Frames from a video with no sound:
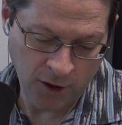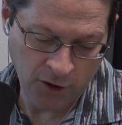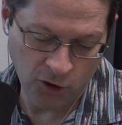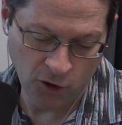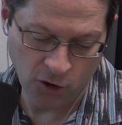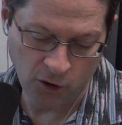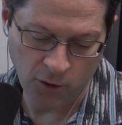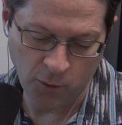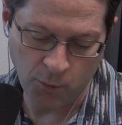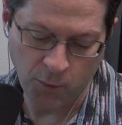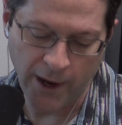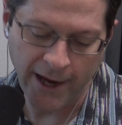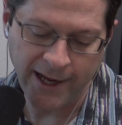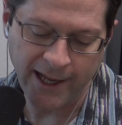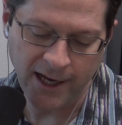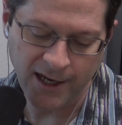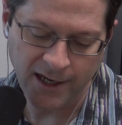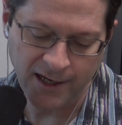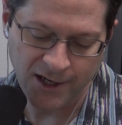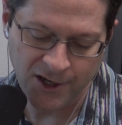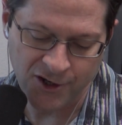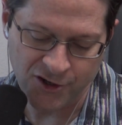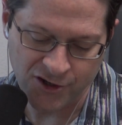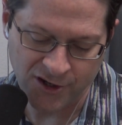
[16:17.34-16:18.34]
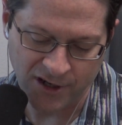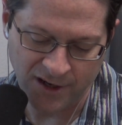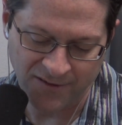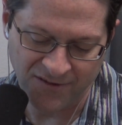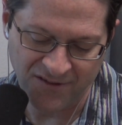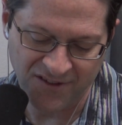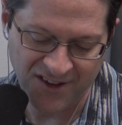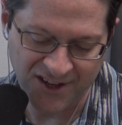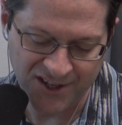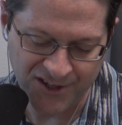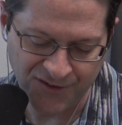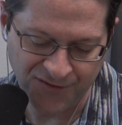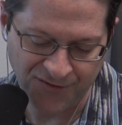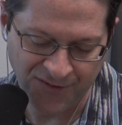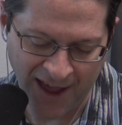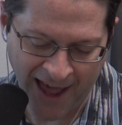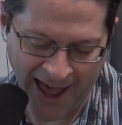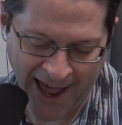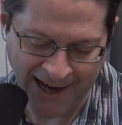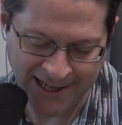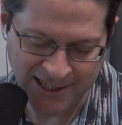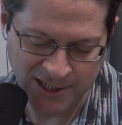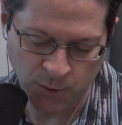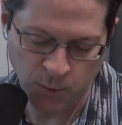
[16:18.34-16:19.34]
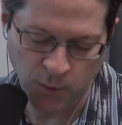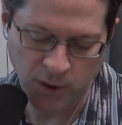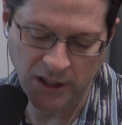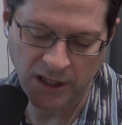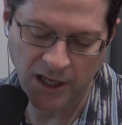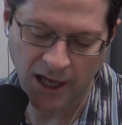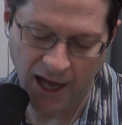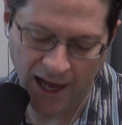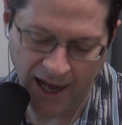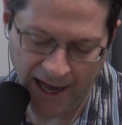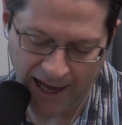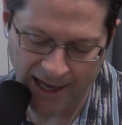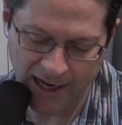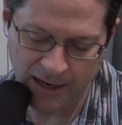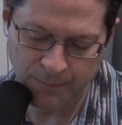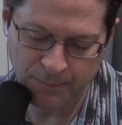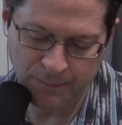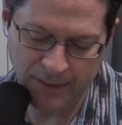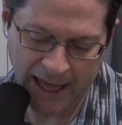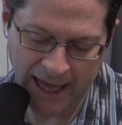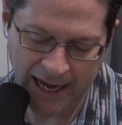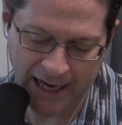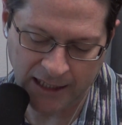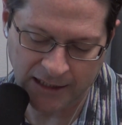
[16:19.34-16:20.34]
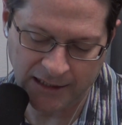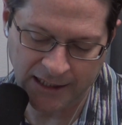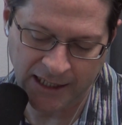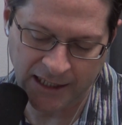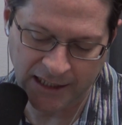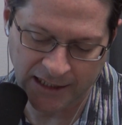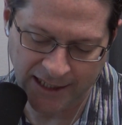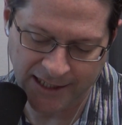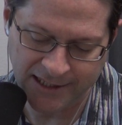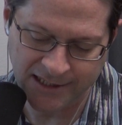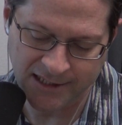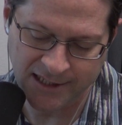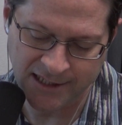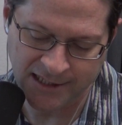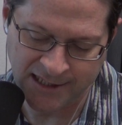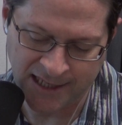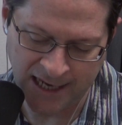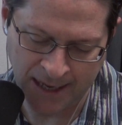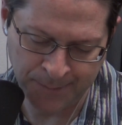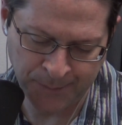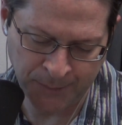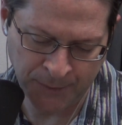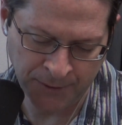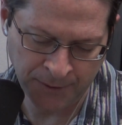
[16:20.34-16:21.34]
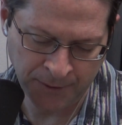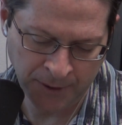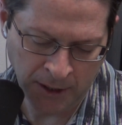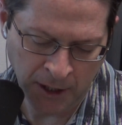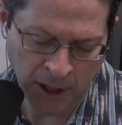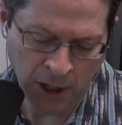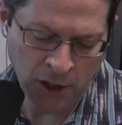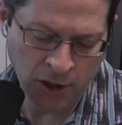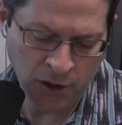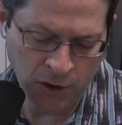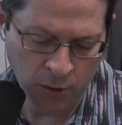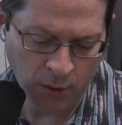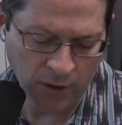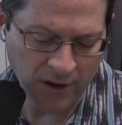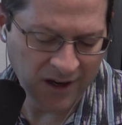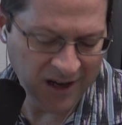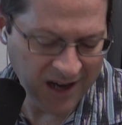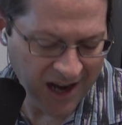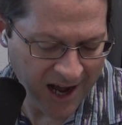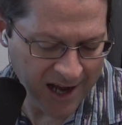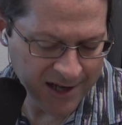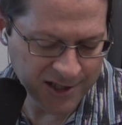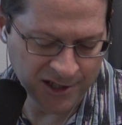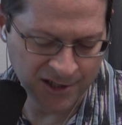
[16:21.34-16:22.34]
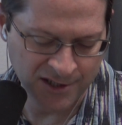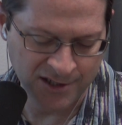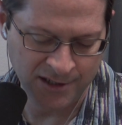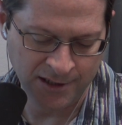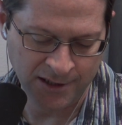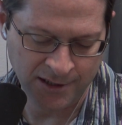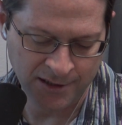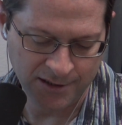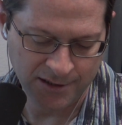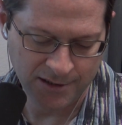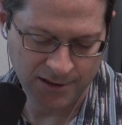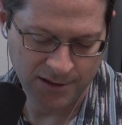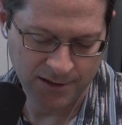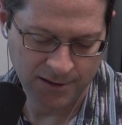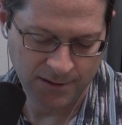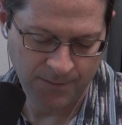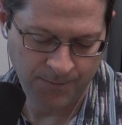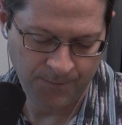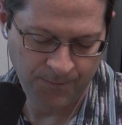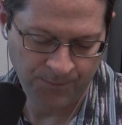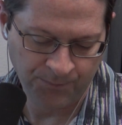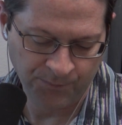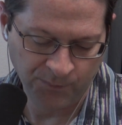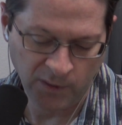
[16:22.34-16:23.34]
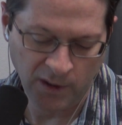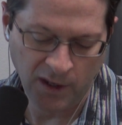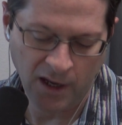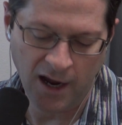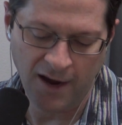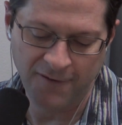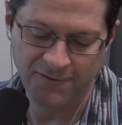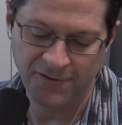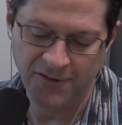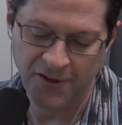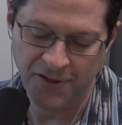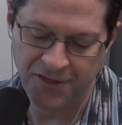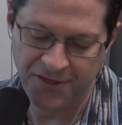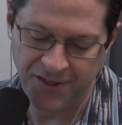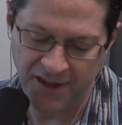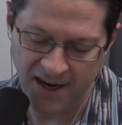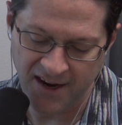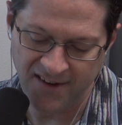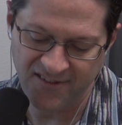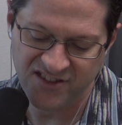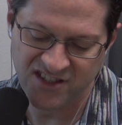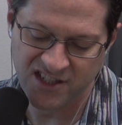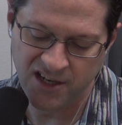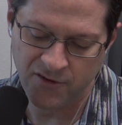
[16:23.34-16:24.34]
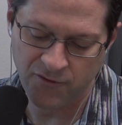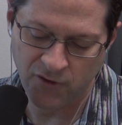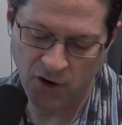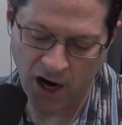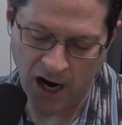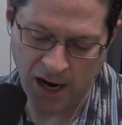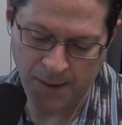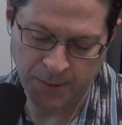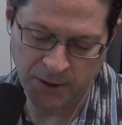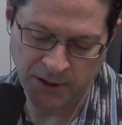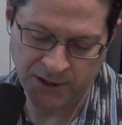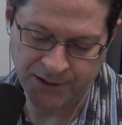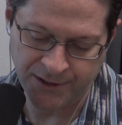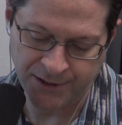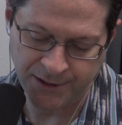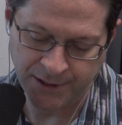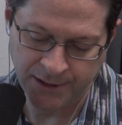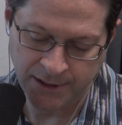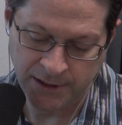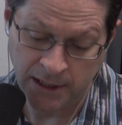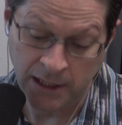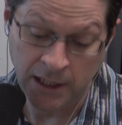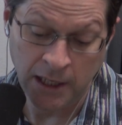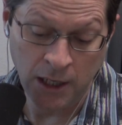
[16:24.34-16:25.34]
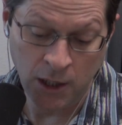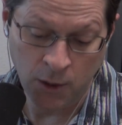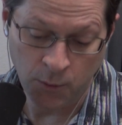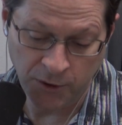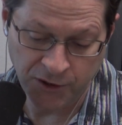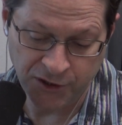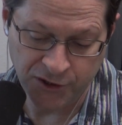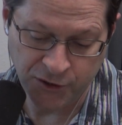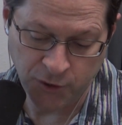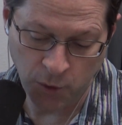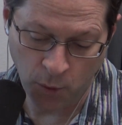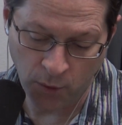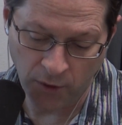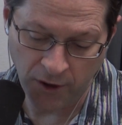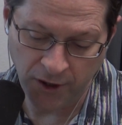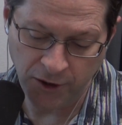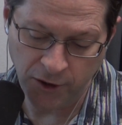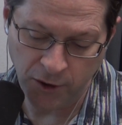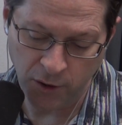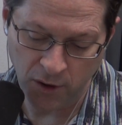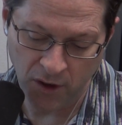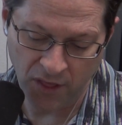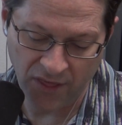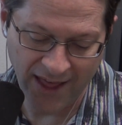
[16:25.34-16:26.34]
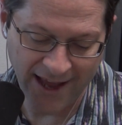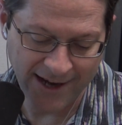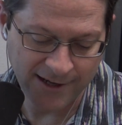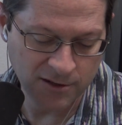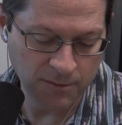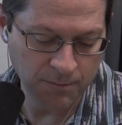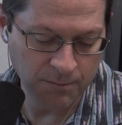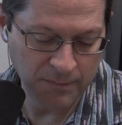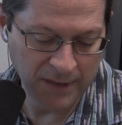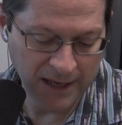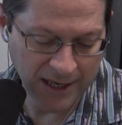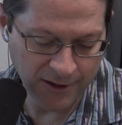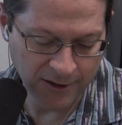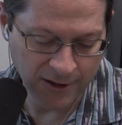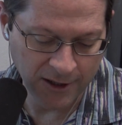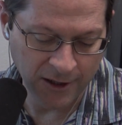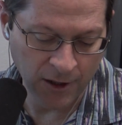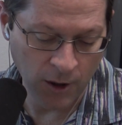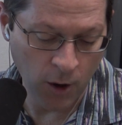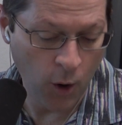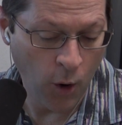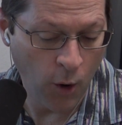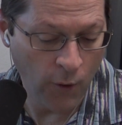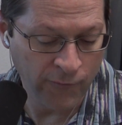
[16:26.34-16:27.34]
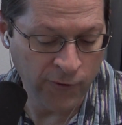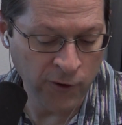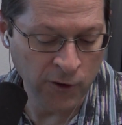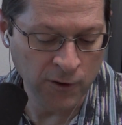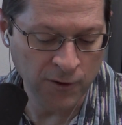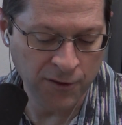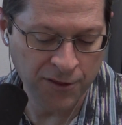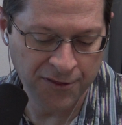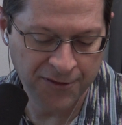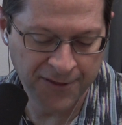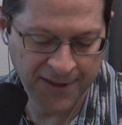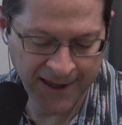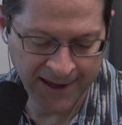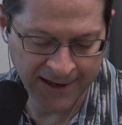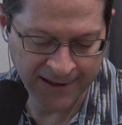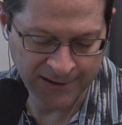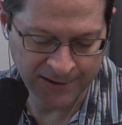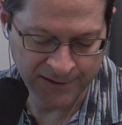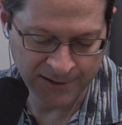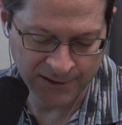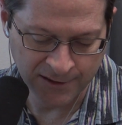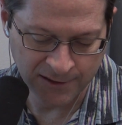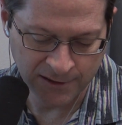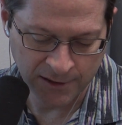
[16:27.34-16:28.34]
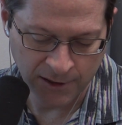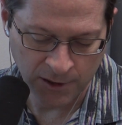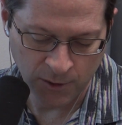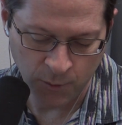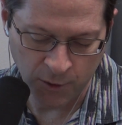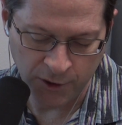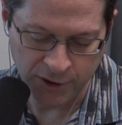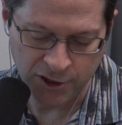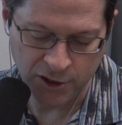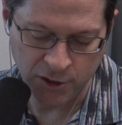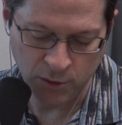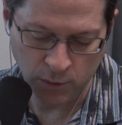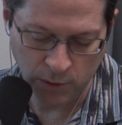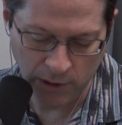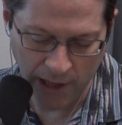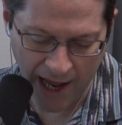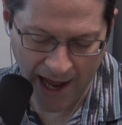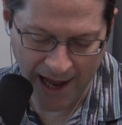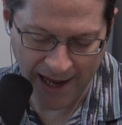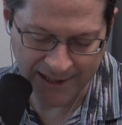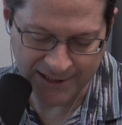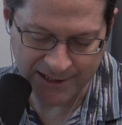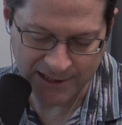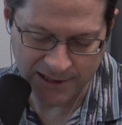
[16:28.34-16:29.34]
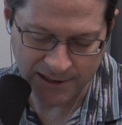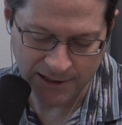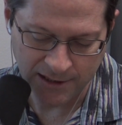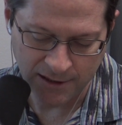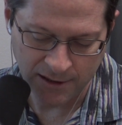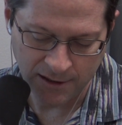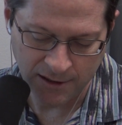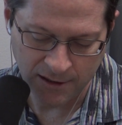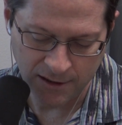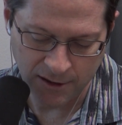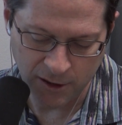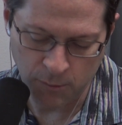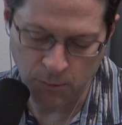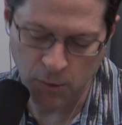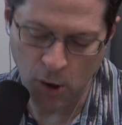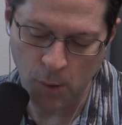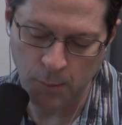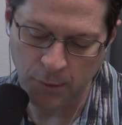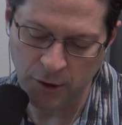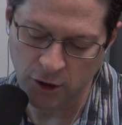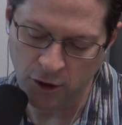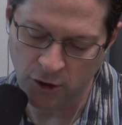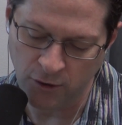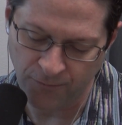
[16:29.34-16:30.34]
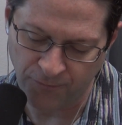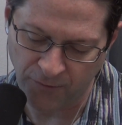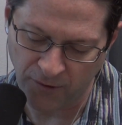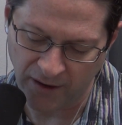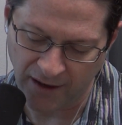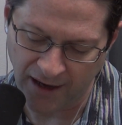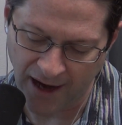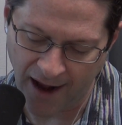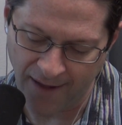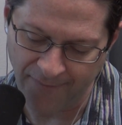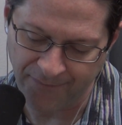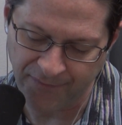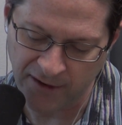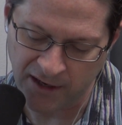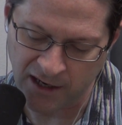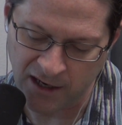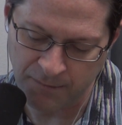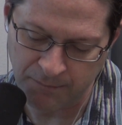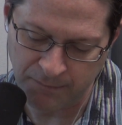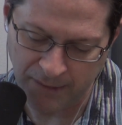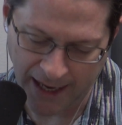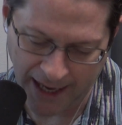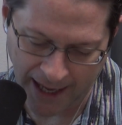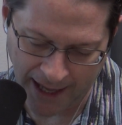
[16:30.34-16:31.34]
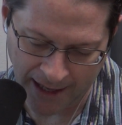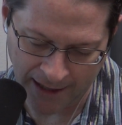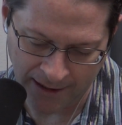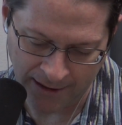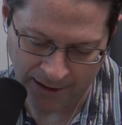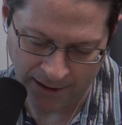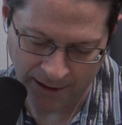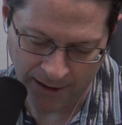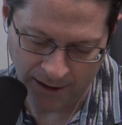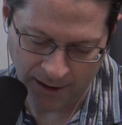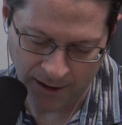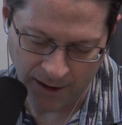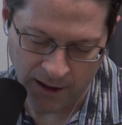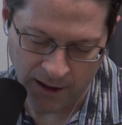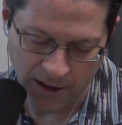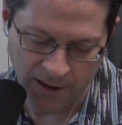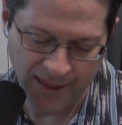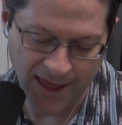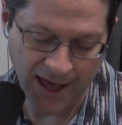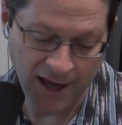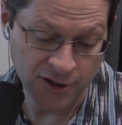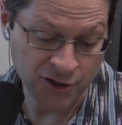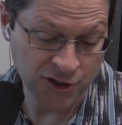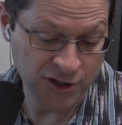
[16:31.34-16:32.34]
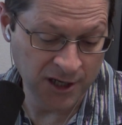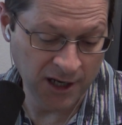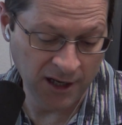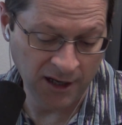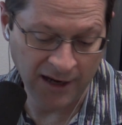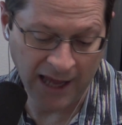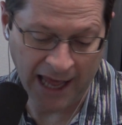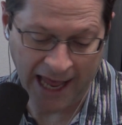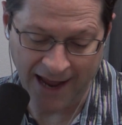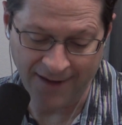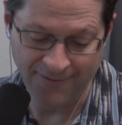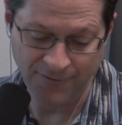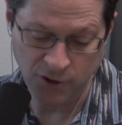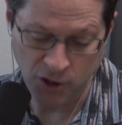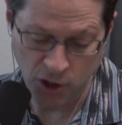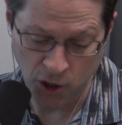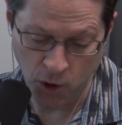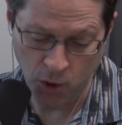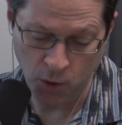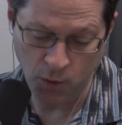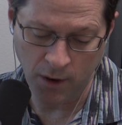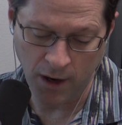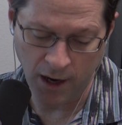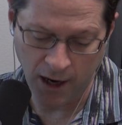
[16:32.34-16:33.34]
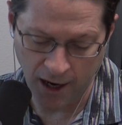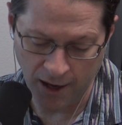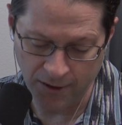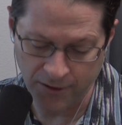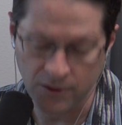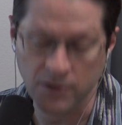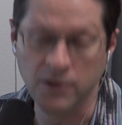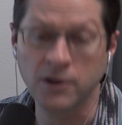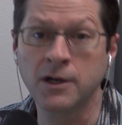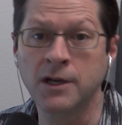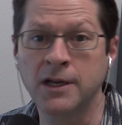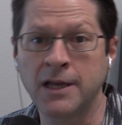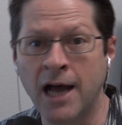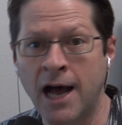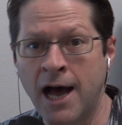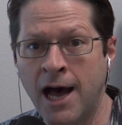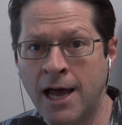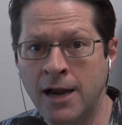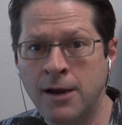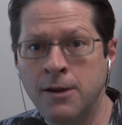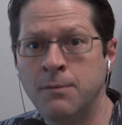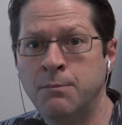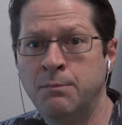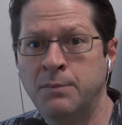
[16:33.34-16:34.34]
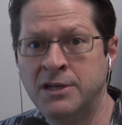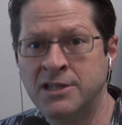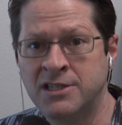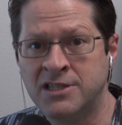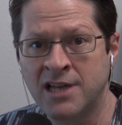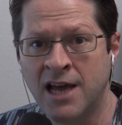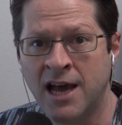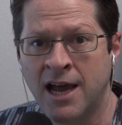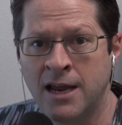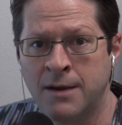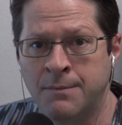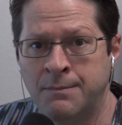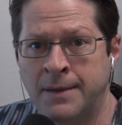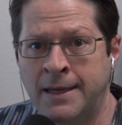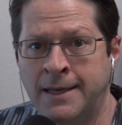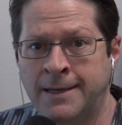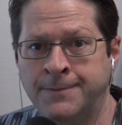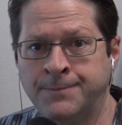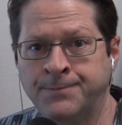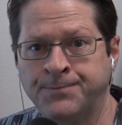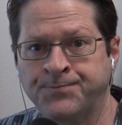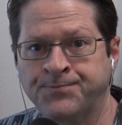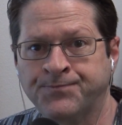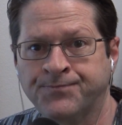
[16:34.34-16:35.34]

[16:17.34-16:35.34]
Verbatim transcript: Your recognition of this fact will automatically cleanse the temple, your consciousness of the thieves and robbers, restoring you to that dominion over things which you lost the moment you forgot the command Thou shalt have no other God beside me.